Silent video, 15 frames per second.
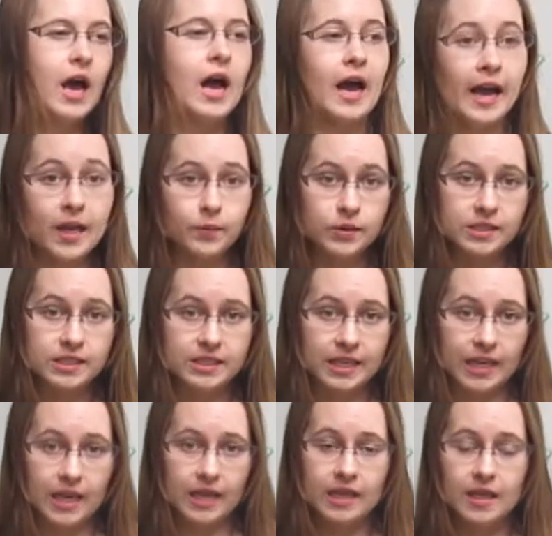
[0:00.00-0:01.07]
I would
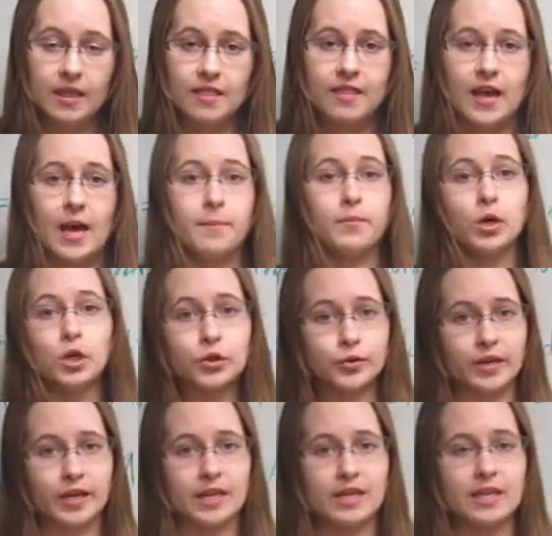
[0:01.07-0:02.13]
say that
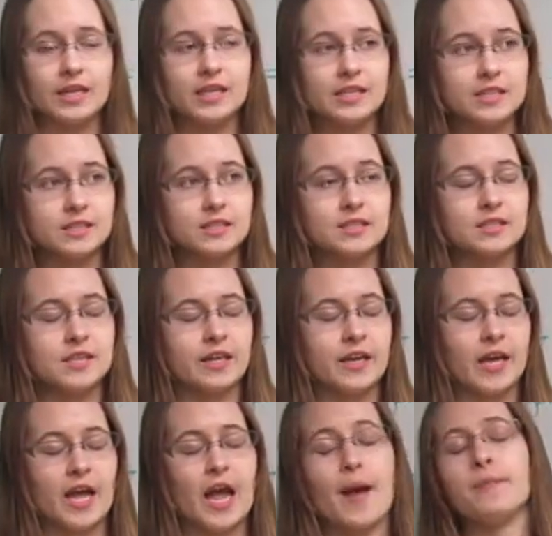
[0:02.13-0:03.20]
murdering is
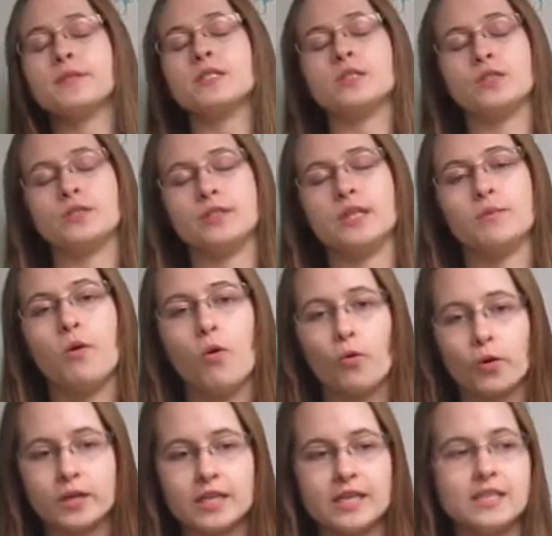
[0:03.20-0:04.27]
absolutely abhorrent.